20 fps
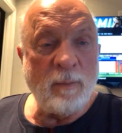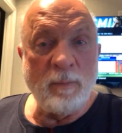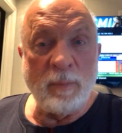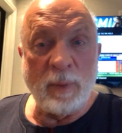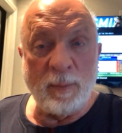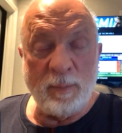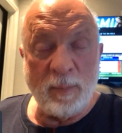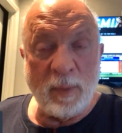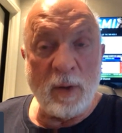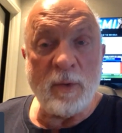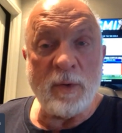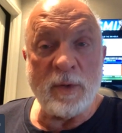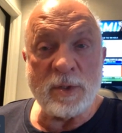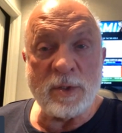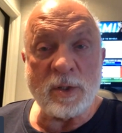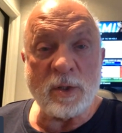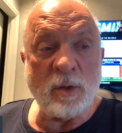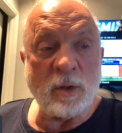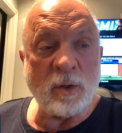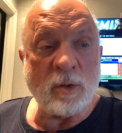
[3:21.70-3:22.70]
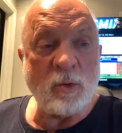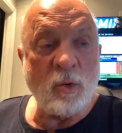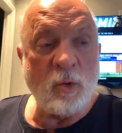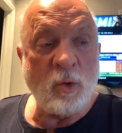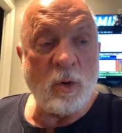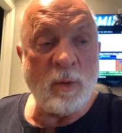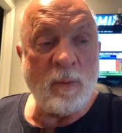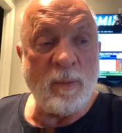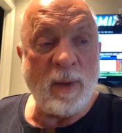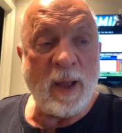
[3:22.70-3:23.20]
But Murray's a good
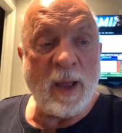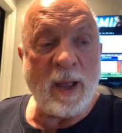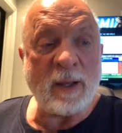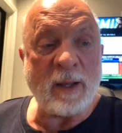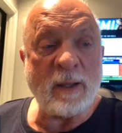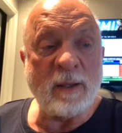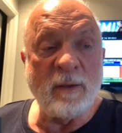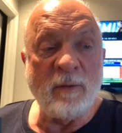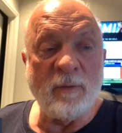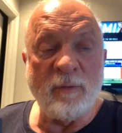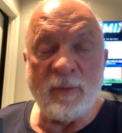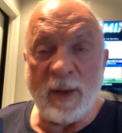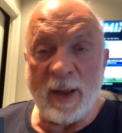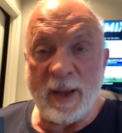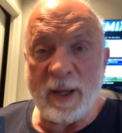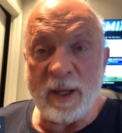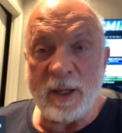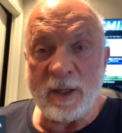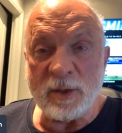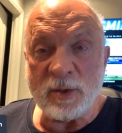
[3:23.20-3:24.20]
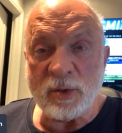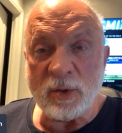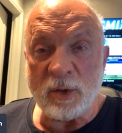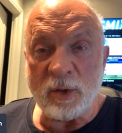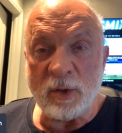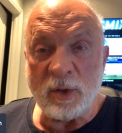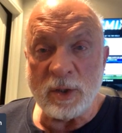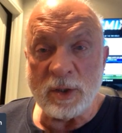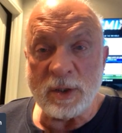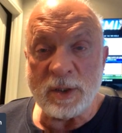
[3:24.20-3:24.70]
quarterback. The Vikings are
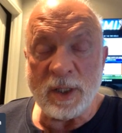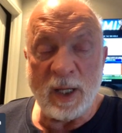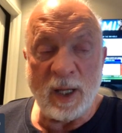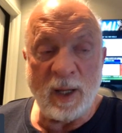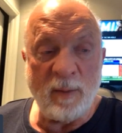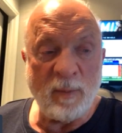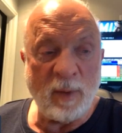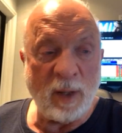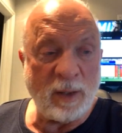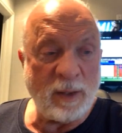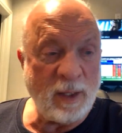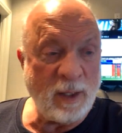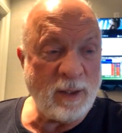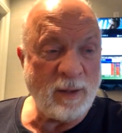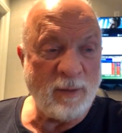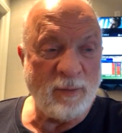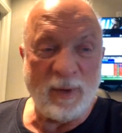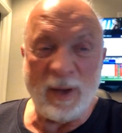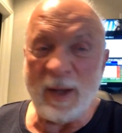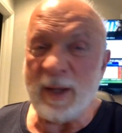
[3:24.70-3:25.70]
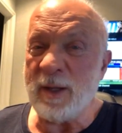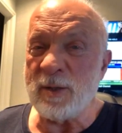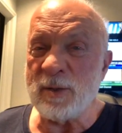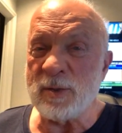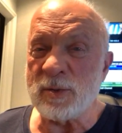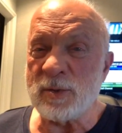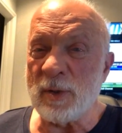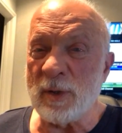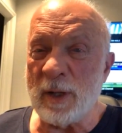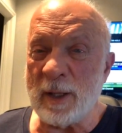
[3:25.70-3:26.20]
a good team. I think the
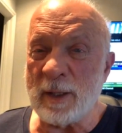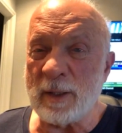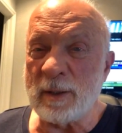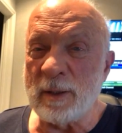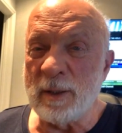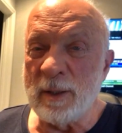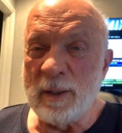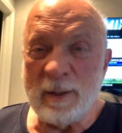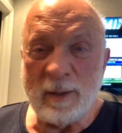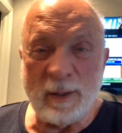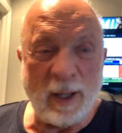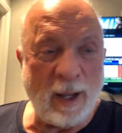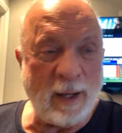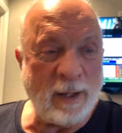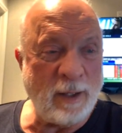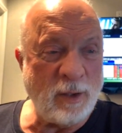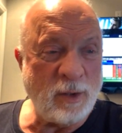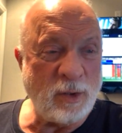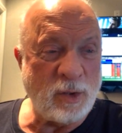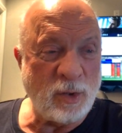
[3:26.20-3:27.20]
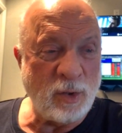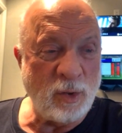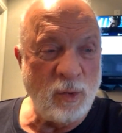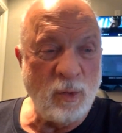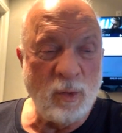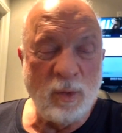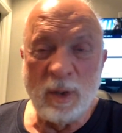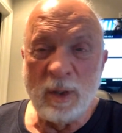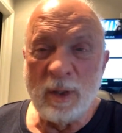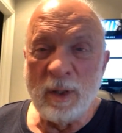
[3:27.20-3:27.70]
Vikings are like
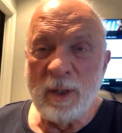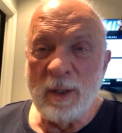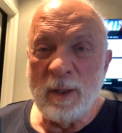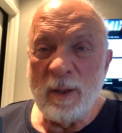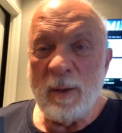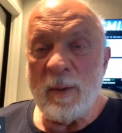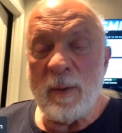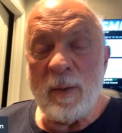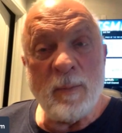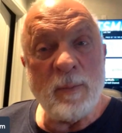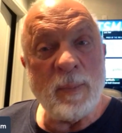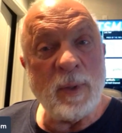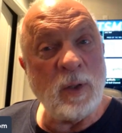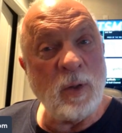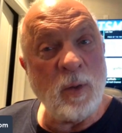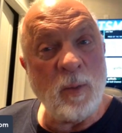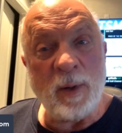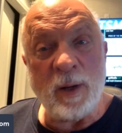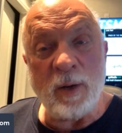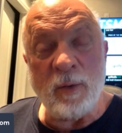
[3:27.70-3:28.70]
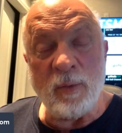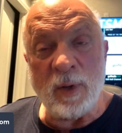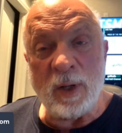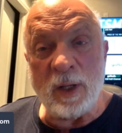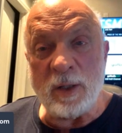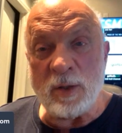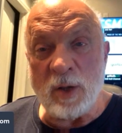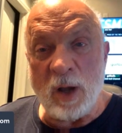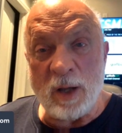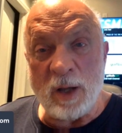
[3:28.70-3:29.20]
9-2. But nobody
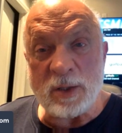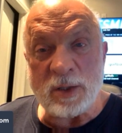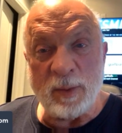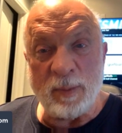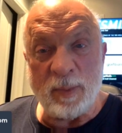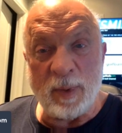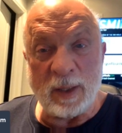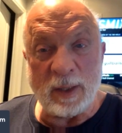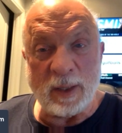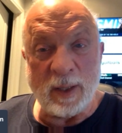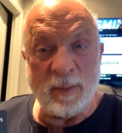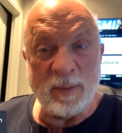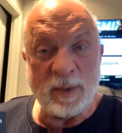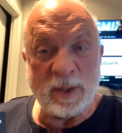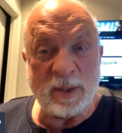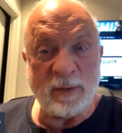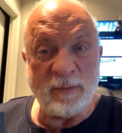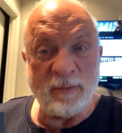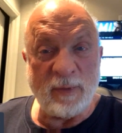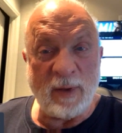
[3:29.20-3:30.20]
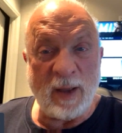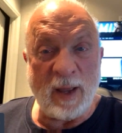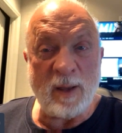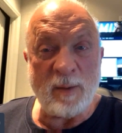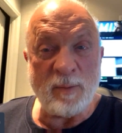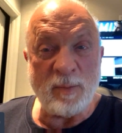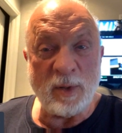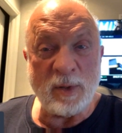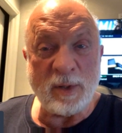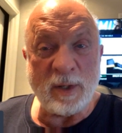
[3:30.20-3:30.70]
really talks about them as a
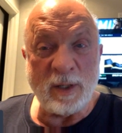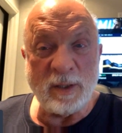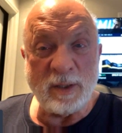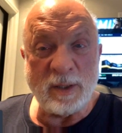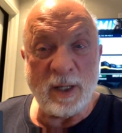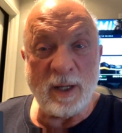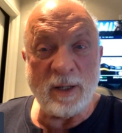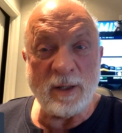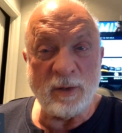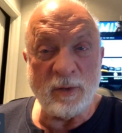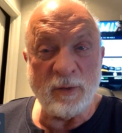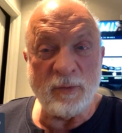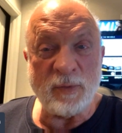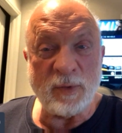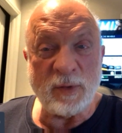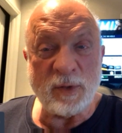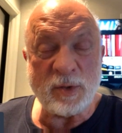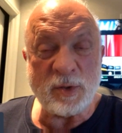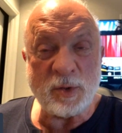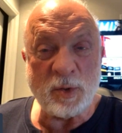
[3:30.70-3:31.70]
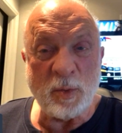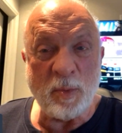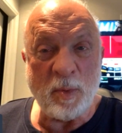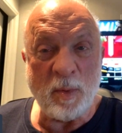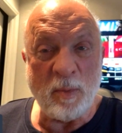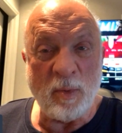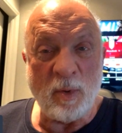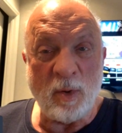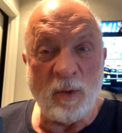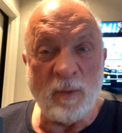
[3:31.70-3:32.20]
viable contender for the
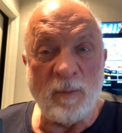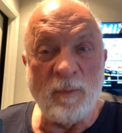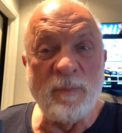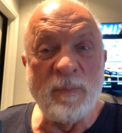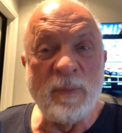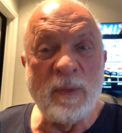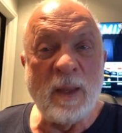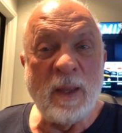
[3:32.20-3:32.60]
Super Bowl.